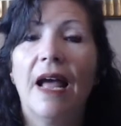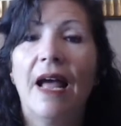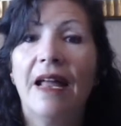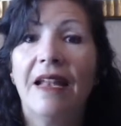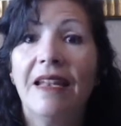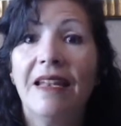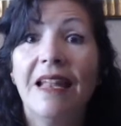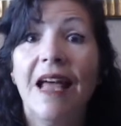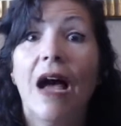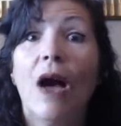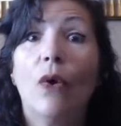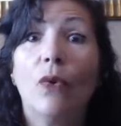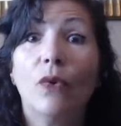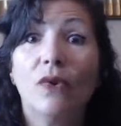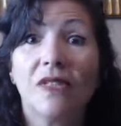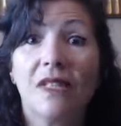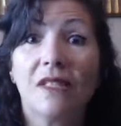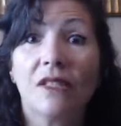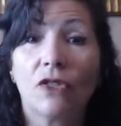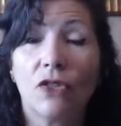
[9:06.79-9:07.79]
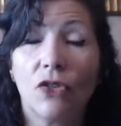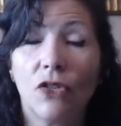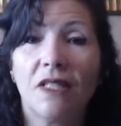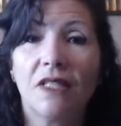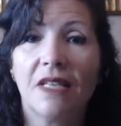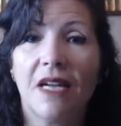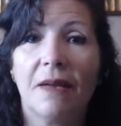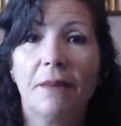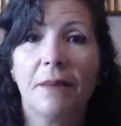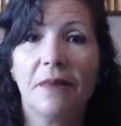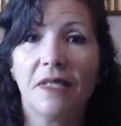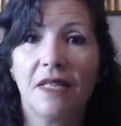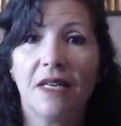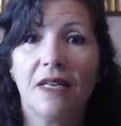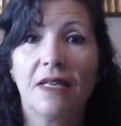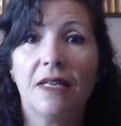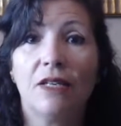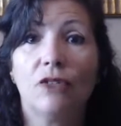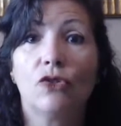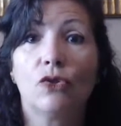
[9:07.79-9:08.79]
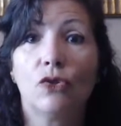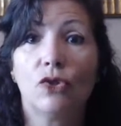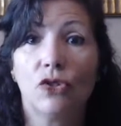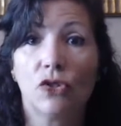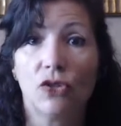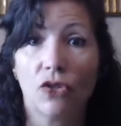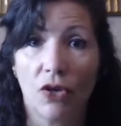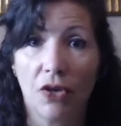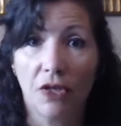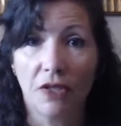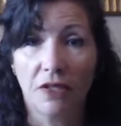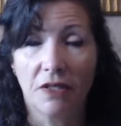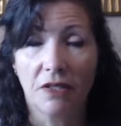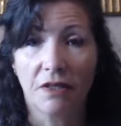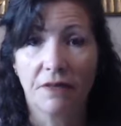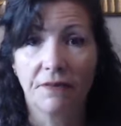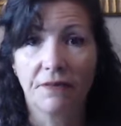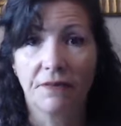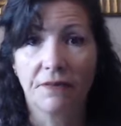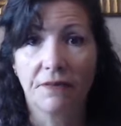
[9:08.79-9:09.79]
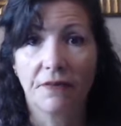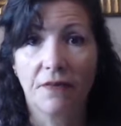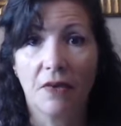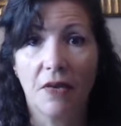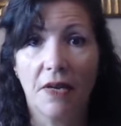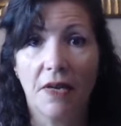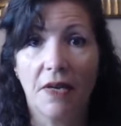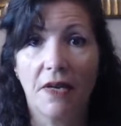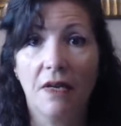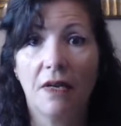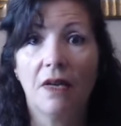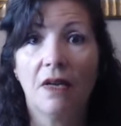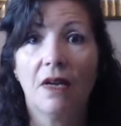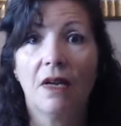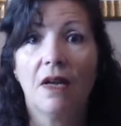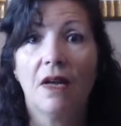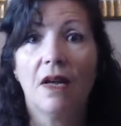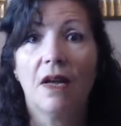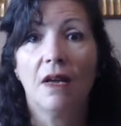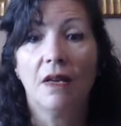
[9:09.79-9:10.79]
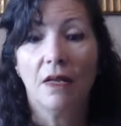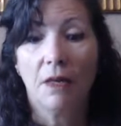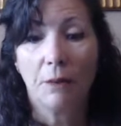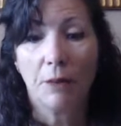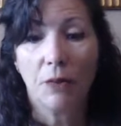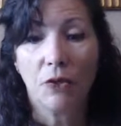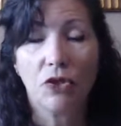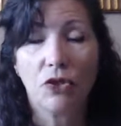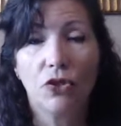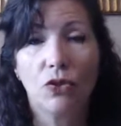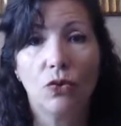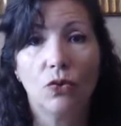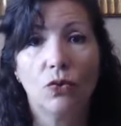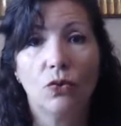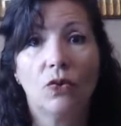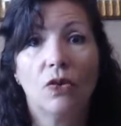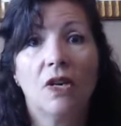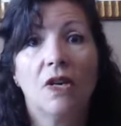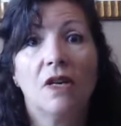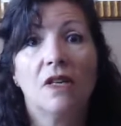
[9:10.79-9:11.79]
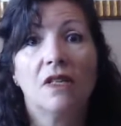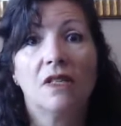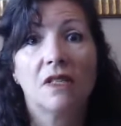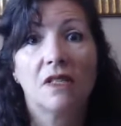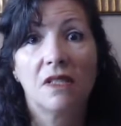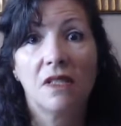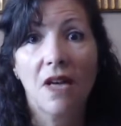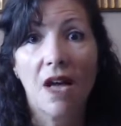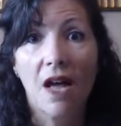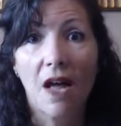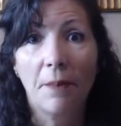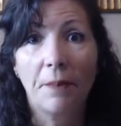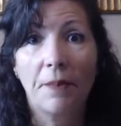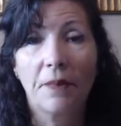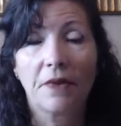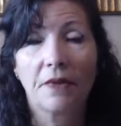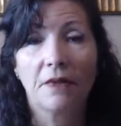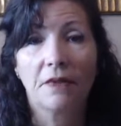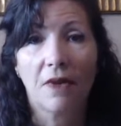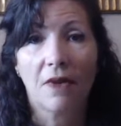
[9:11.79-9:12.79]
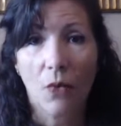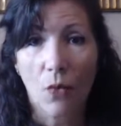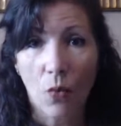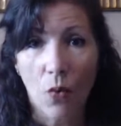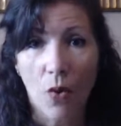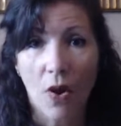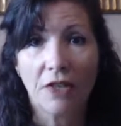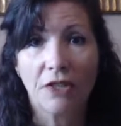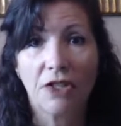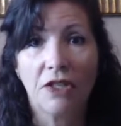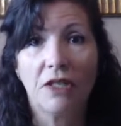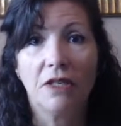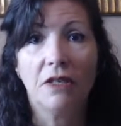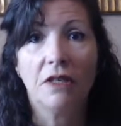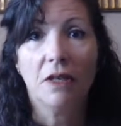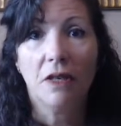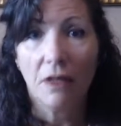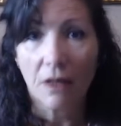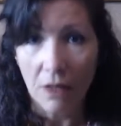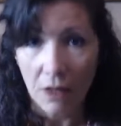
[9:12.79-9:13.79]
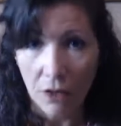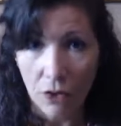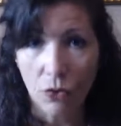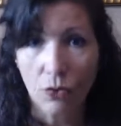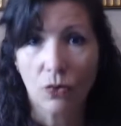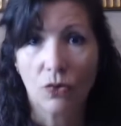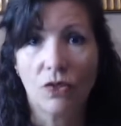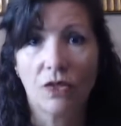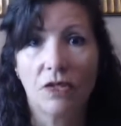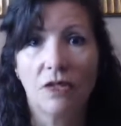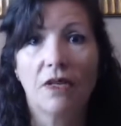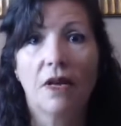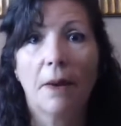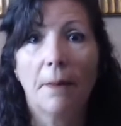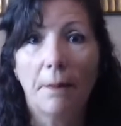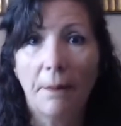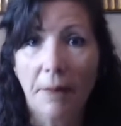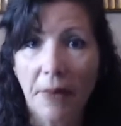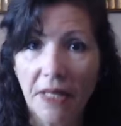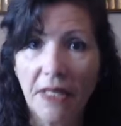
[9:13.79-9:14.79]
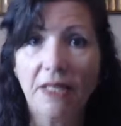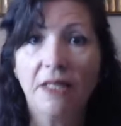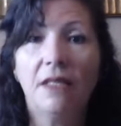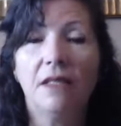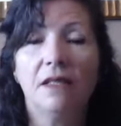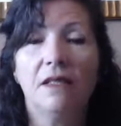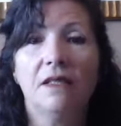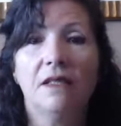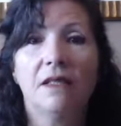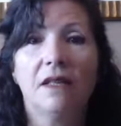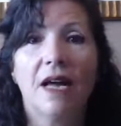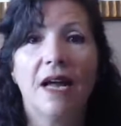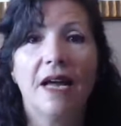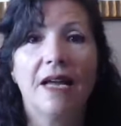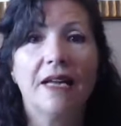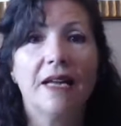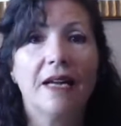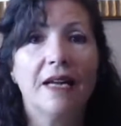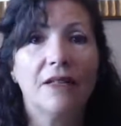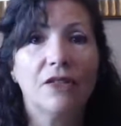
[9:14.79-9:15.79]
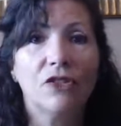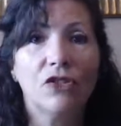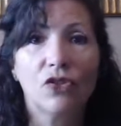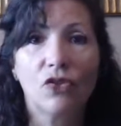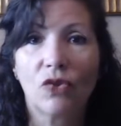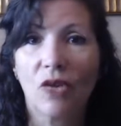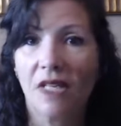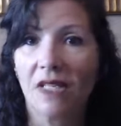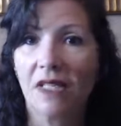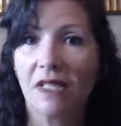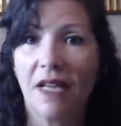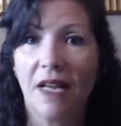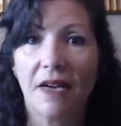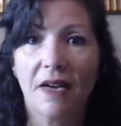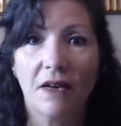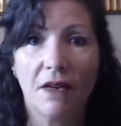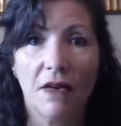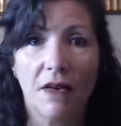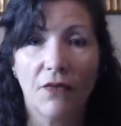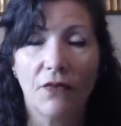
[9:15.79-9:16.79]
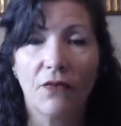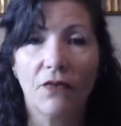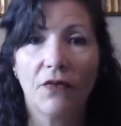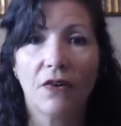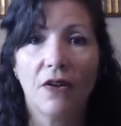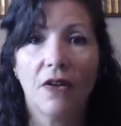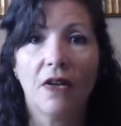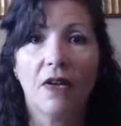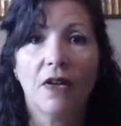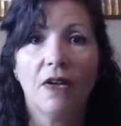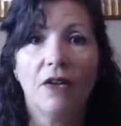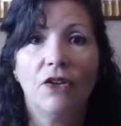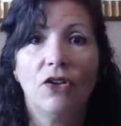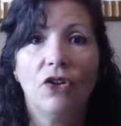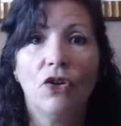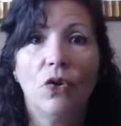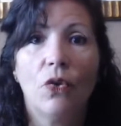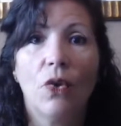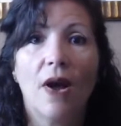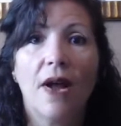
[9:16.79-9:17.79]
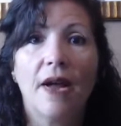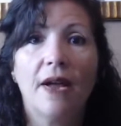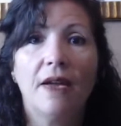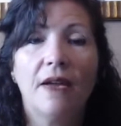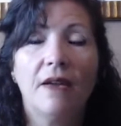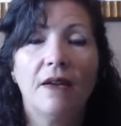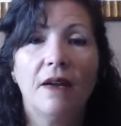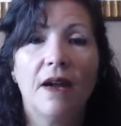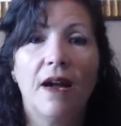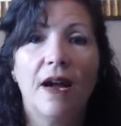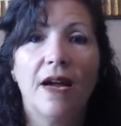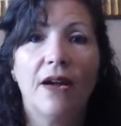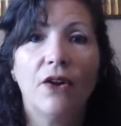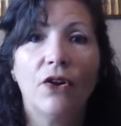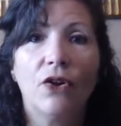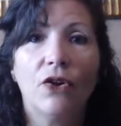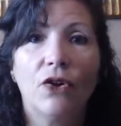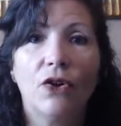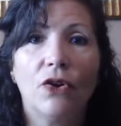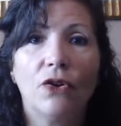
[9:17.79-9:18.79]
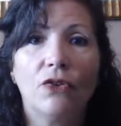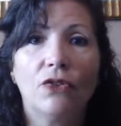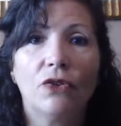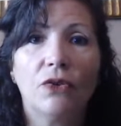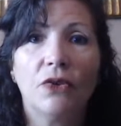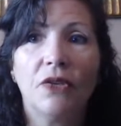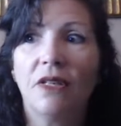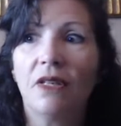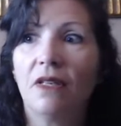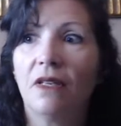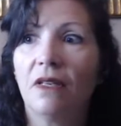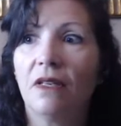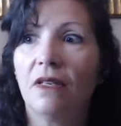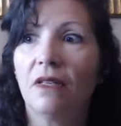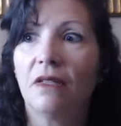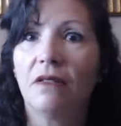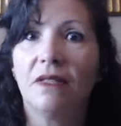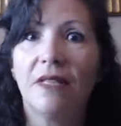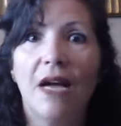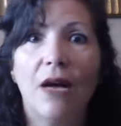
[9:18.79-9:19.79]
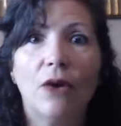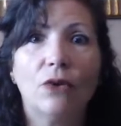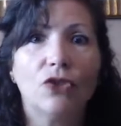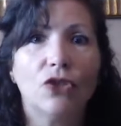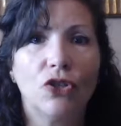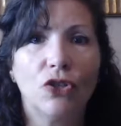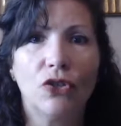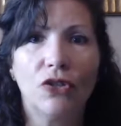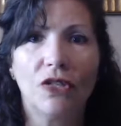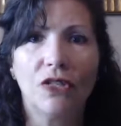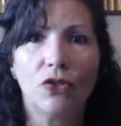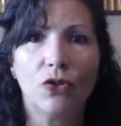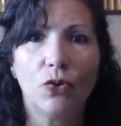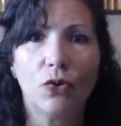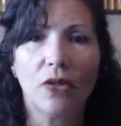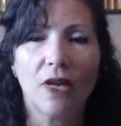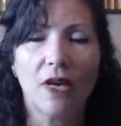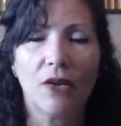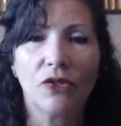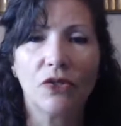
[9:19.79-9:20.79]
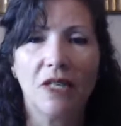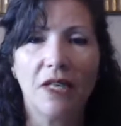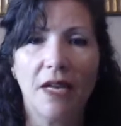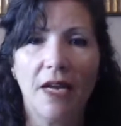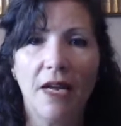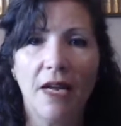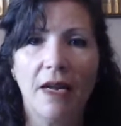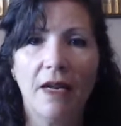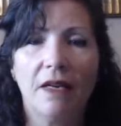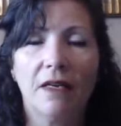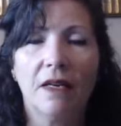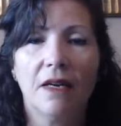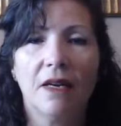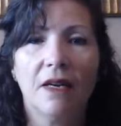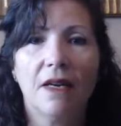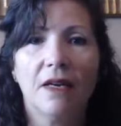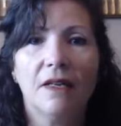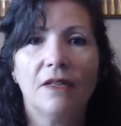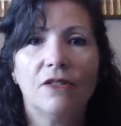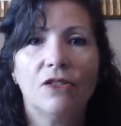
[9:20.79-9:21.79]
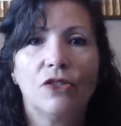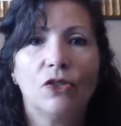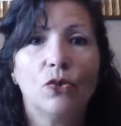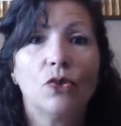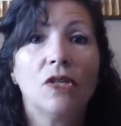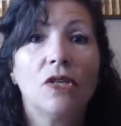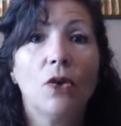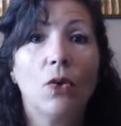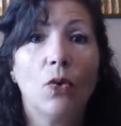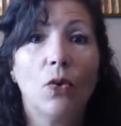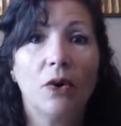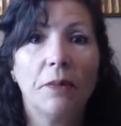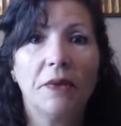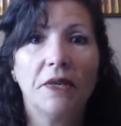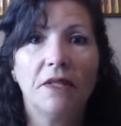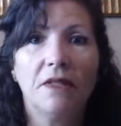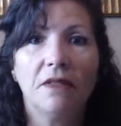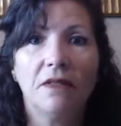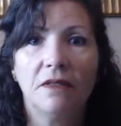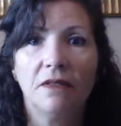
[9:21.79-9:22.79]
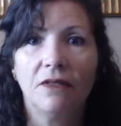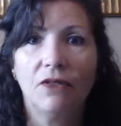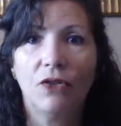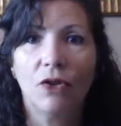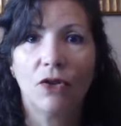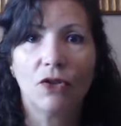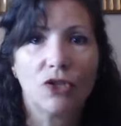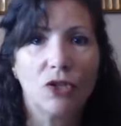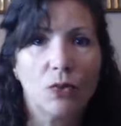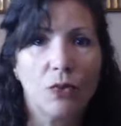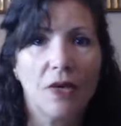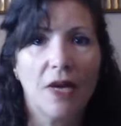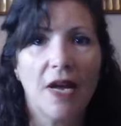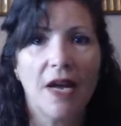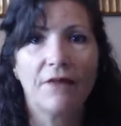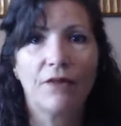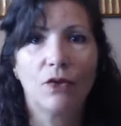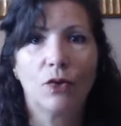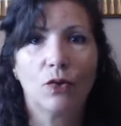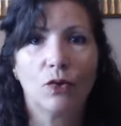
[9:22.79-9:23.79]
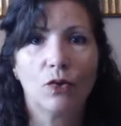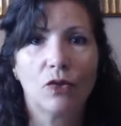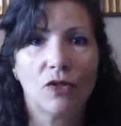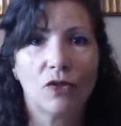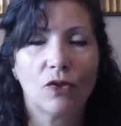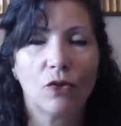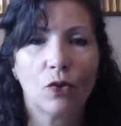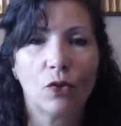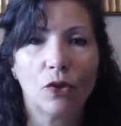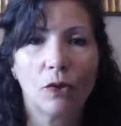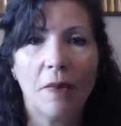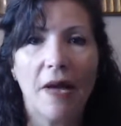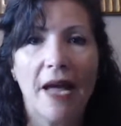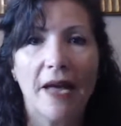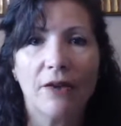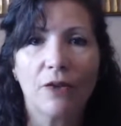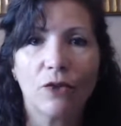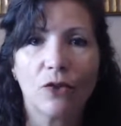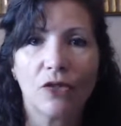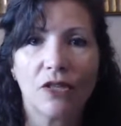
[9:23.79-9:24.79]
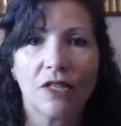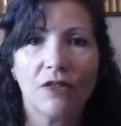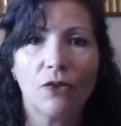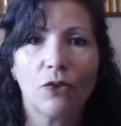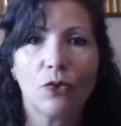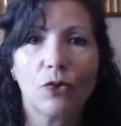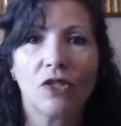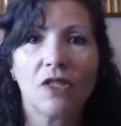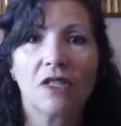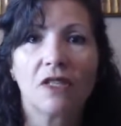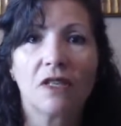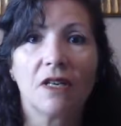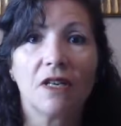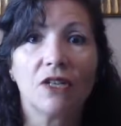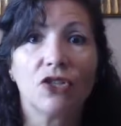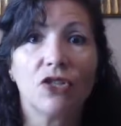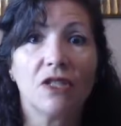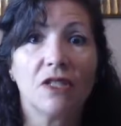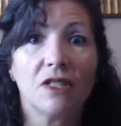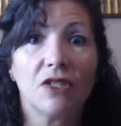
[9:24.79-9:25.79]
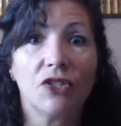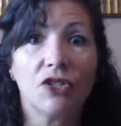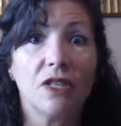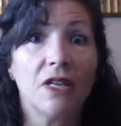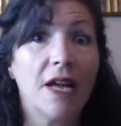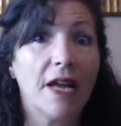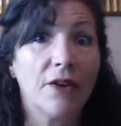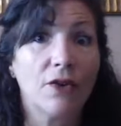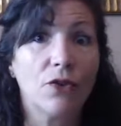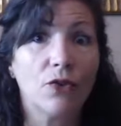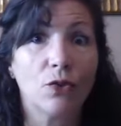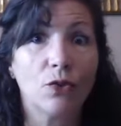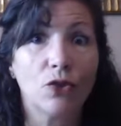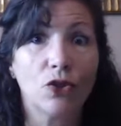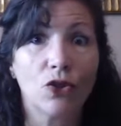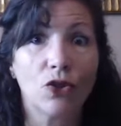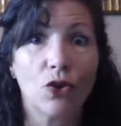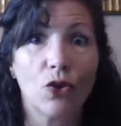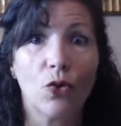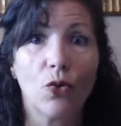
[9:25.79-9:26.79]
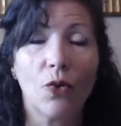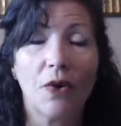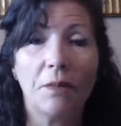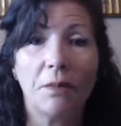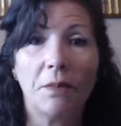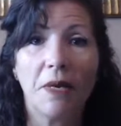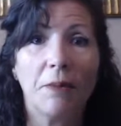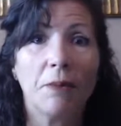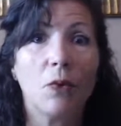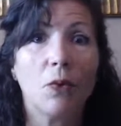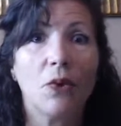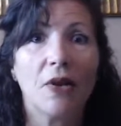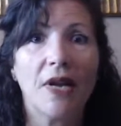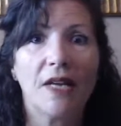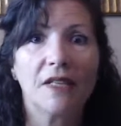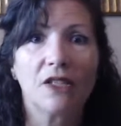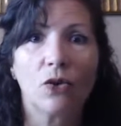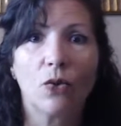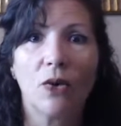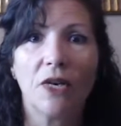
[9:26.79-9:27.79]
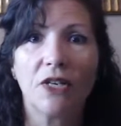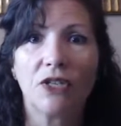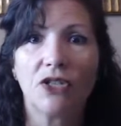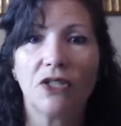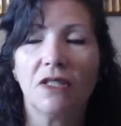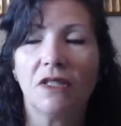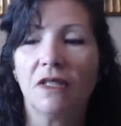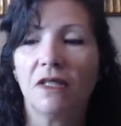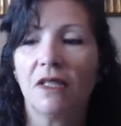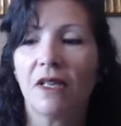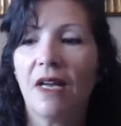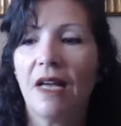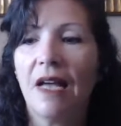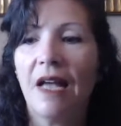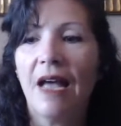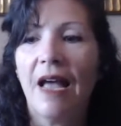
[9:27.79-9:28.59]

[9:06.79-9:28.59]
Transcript: And now is as good a time as any to start. Okay. Number two, stop watching the news. Please. I can't stress that enough. I heard during the downturn in 2008, Susie Orman, how she would have those panels and those discussions, and she had her own show and people would ask questions.